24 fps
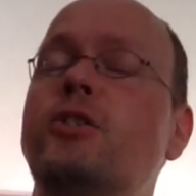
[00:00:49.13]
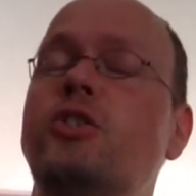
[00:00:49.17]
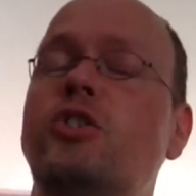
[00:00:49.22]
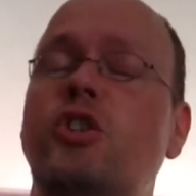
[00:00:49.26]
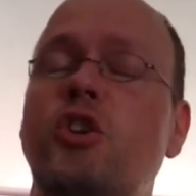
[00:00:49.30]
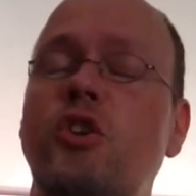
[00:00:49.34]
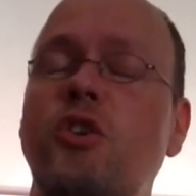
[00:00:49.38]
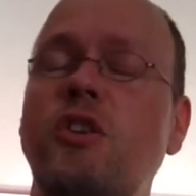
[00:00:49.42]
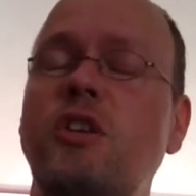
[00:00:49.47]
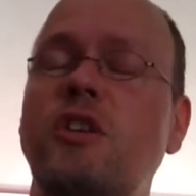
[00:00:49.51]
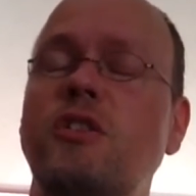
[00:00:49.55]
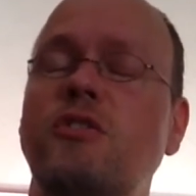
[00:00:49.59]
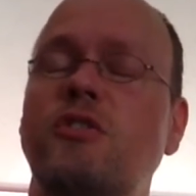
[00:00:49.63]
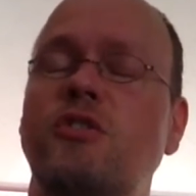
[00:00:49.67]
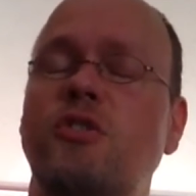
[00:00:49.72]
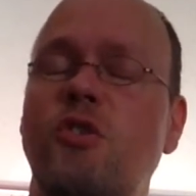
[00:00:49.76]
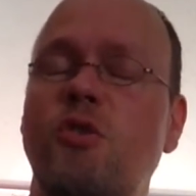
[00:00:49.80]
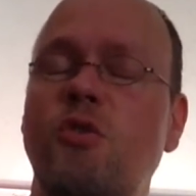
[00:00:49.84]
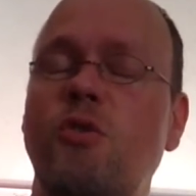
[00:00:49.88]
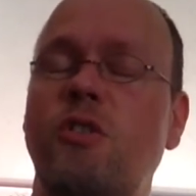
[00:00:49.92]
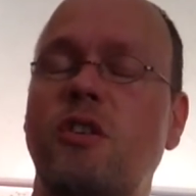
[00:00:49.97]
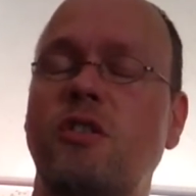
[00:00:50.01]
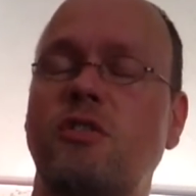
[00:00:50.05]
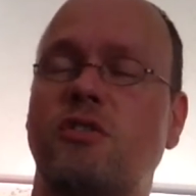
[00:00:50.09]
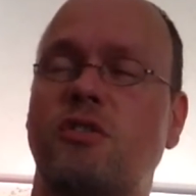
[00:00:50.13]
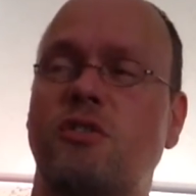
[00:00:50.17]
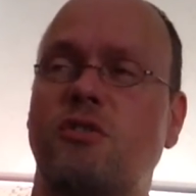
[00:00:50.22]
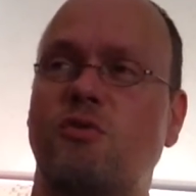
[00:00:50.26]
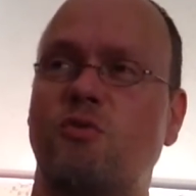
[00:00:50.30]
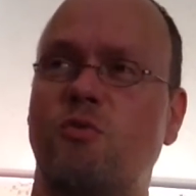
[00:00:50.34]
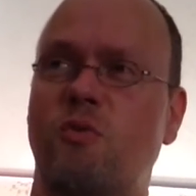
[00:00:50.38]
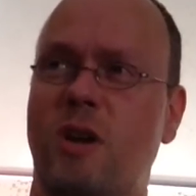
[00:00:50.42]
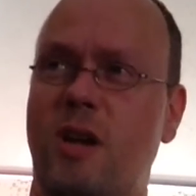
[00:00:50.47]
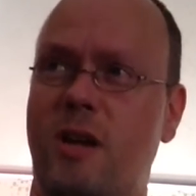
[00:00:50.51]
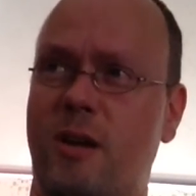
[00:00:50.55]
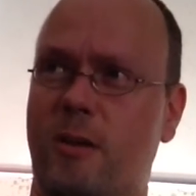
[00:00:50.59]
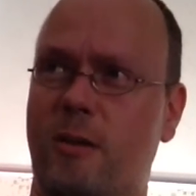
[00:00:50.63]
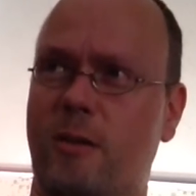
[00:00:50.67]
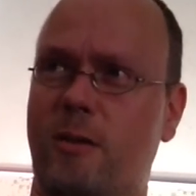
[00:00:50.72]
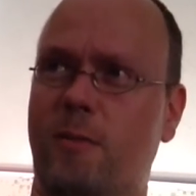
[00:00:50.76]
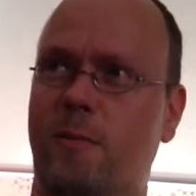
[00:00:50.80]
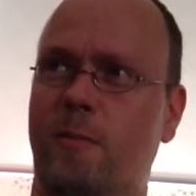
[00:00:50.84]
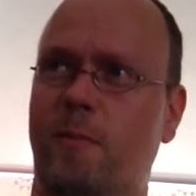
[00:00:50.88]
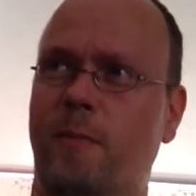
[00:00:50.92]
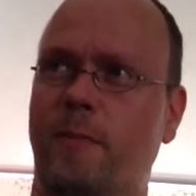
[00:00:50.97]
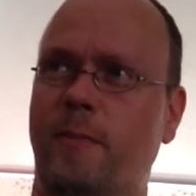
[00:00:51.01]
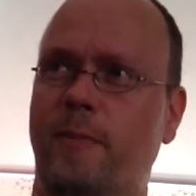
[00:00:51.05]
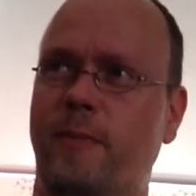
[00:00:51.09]
you do this as well?
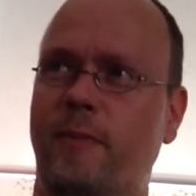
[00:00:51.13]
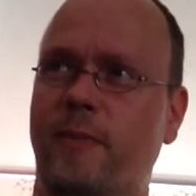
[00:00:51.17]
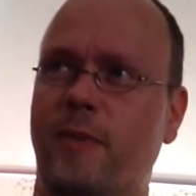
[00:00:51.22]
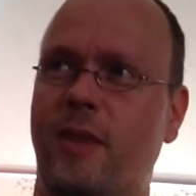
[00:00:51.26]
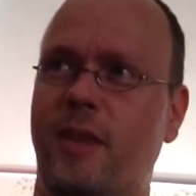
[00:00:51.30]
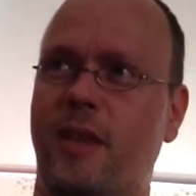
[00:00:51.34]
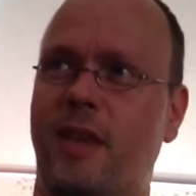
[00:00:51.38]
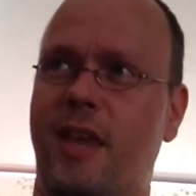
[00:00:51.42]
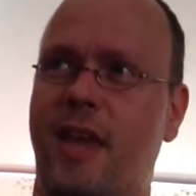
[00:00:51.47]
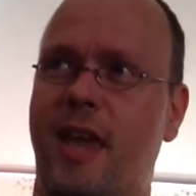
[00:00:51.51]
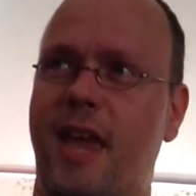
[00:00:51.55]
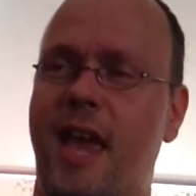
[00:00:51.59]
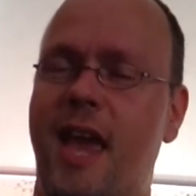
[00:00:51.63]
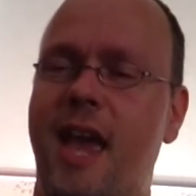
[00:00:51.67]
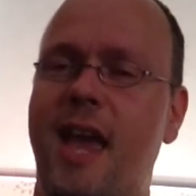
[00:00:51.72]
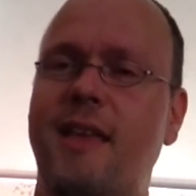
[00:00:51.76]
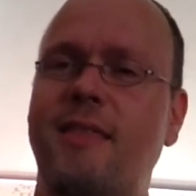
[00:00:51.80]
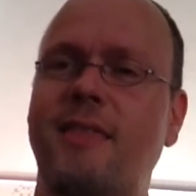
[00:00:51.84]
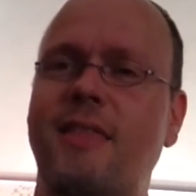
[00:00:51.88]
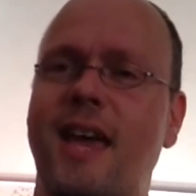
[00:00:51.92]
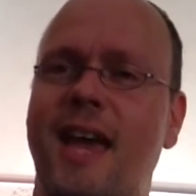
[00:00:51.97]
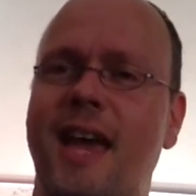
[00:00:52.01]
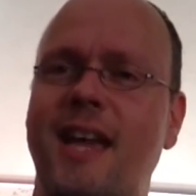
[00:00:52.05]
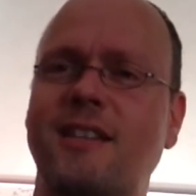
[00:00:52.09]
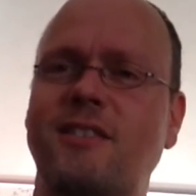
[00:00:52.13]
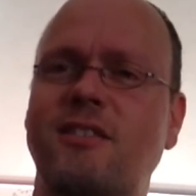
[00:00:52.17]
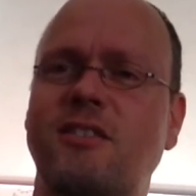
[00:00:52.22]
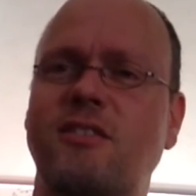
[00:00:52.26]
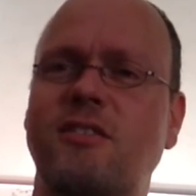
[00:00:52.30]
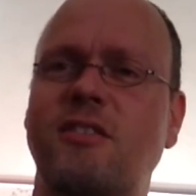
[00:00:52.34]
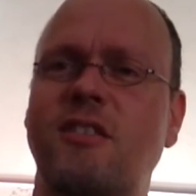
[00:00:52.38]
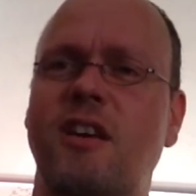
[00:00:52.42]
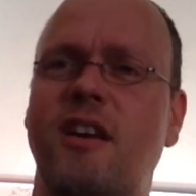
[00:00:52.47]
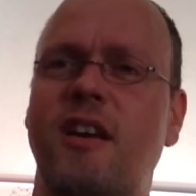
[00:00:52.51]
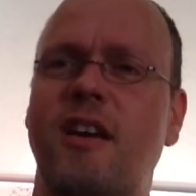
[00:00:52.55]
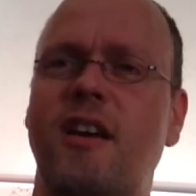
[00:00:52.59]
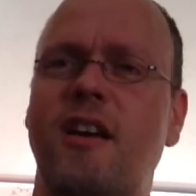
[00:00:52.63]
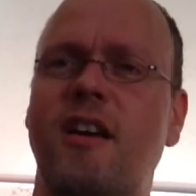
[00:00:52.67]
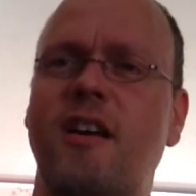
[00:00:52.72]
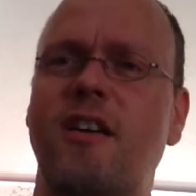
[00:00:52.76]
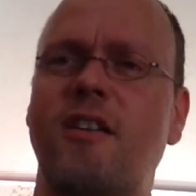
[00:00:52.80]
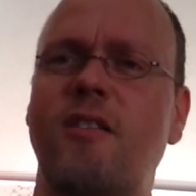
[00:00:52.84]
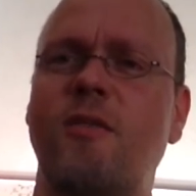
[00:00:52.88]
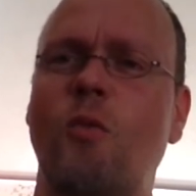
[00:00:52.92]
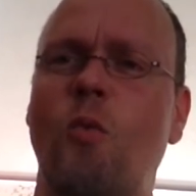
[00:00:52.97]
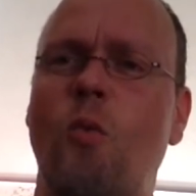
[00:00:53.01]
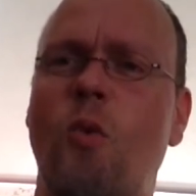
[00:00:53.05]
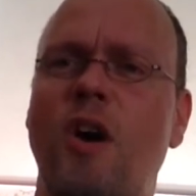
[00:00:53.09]
And that's
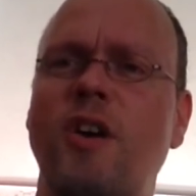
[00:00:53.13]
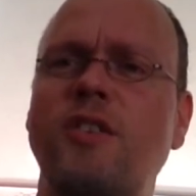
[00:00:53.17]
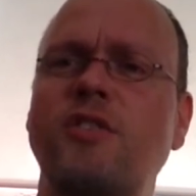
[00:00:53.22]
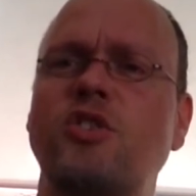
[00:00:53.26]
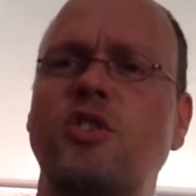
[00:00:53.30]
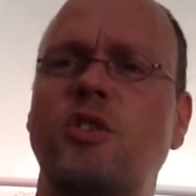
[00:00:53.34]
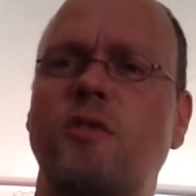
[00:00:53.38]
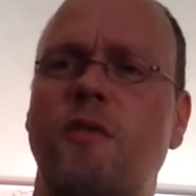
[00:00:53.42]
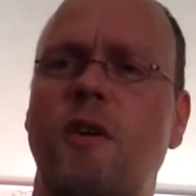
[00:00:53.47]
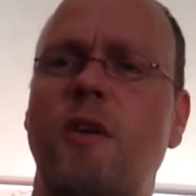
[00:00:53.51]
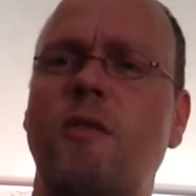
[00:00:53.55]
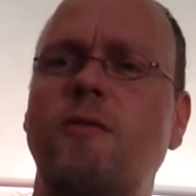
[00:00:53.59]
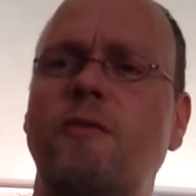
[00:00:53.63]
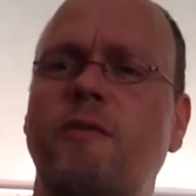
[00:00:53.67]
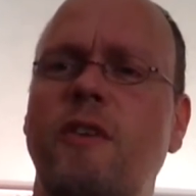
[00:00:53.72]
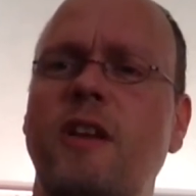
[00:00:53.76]
watch your own